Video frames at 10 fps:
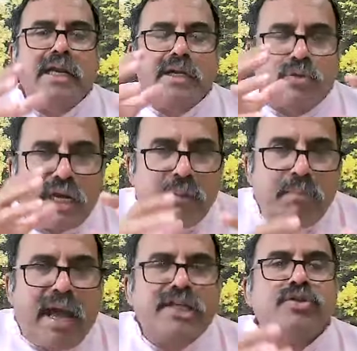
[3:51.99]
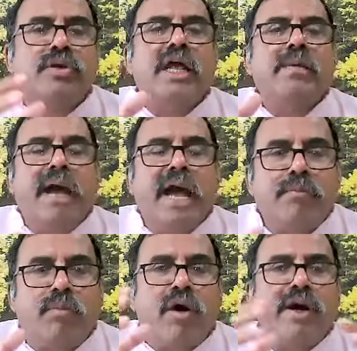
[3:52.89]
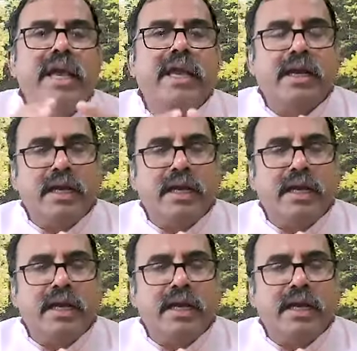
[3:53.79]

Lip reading: to get a masculine man body